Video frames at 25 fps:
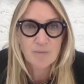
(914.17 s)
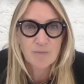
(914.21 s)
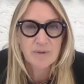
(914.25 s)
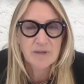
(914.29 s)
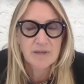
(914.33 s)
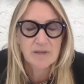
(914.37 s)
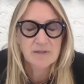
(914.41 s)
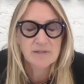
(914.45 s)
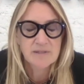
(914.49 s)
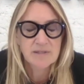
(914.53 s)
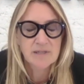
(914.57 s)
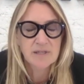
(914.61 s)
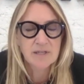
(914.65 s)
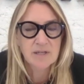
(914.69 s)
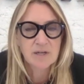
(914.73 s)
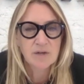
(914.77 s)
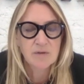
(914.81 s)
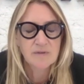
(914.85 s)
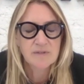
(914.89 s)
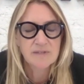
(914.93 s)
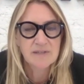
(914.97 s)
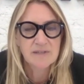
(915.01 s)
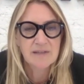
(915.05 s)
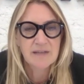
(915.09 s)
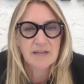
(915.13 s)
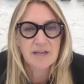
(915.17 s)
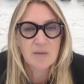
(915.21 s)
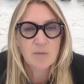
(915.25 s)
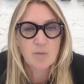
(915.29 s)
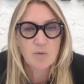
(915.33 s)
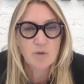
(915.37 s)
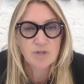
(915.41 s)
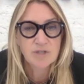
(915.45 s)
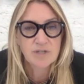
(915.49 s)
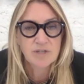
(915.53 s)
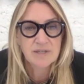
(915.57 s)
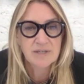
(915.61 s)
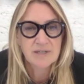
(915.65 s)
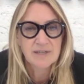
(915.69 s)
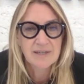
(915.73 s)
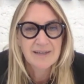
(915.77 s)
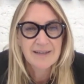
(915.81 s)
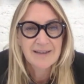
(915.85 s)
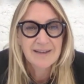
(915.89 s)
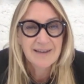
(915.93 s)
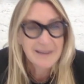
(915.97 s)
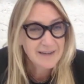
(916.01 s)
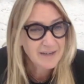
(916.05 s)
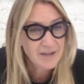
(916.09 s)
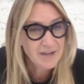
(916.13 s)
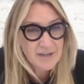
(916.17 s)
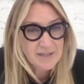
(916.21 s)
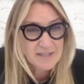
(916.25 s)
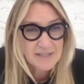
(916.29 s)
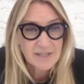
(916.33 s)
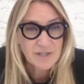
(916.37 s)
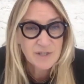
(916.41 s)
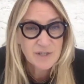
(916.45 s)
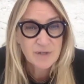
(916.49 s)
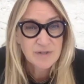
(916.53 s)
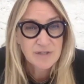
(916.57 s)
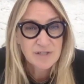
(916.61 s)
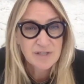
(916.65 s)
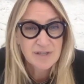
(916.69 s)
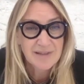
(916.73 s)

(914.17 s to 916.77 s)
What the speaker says: because, obviously they can wash it like nurses used to.